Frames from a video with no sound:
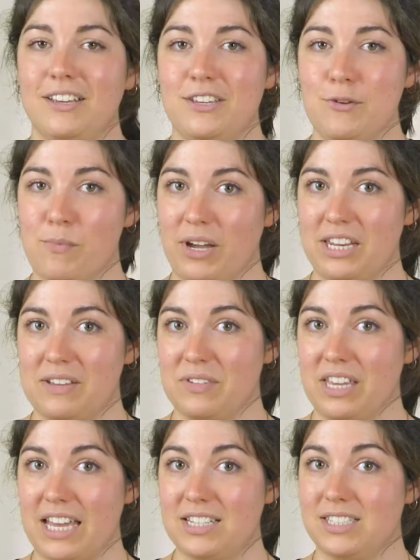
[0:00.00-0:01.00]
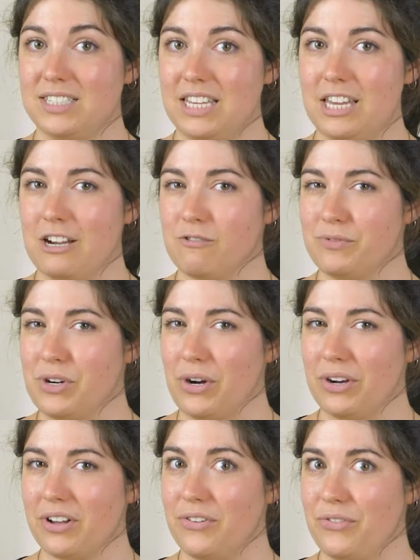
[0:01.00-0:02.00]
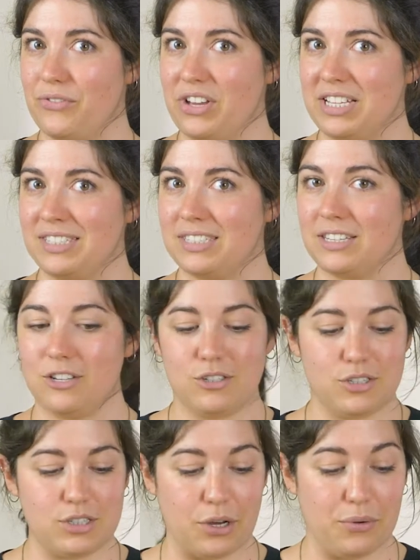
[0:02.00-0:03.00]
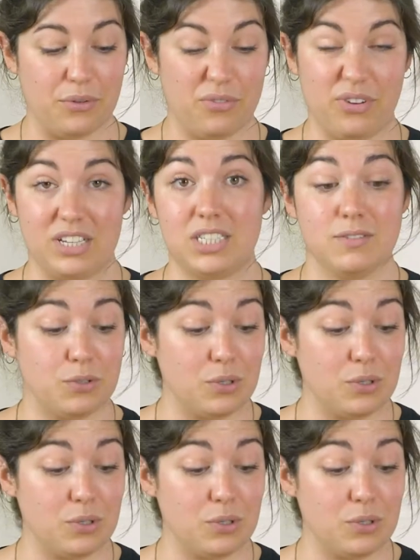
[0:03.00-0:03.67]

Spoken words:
you might even get to see a rock fizz. So, first of